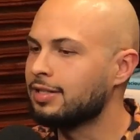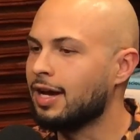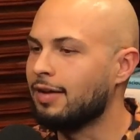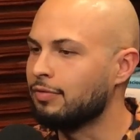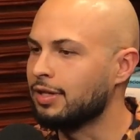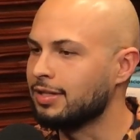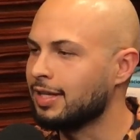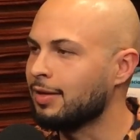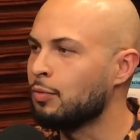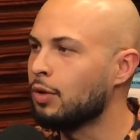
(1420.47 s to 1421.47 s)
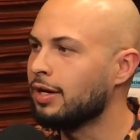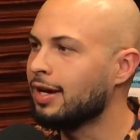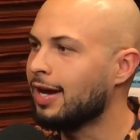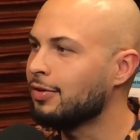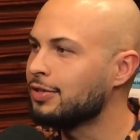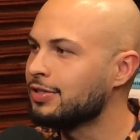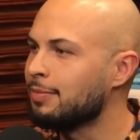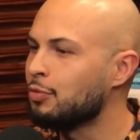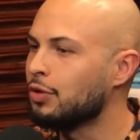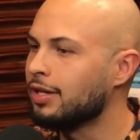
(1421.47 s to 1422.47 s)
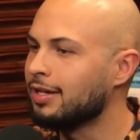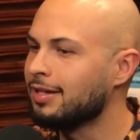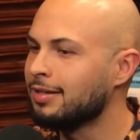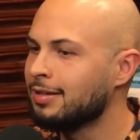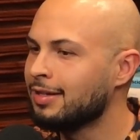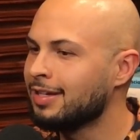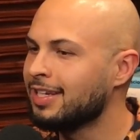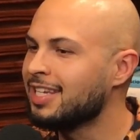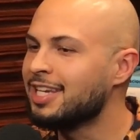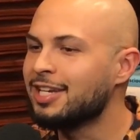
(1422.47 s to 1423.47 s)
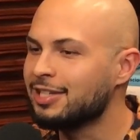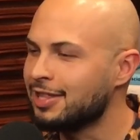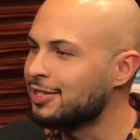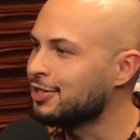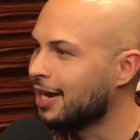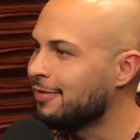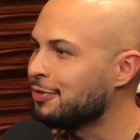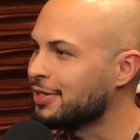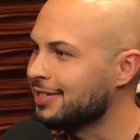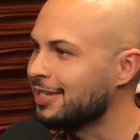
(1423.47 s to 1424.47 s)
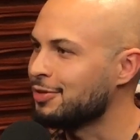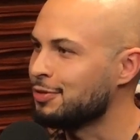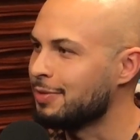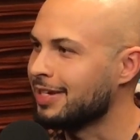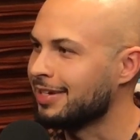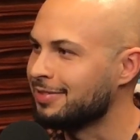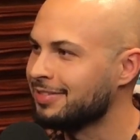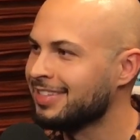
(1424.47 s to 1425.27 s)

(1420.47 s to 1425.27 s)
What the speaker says: confidence? How does someone get this confidence that you speak of?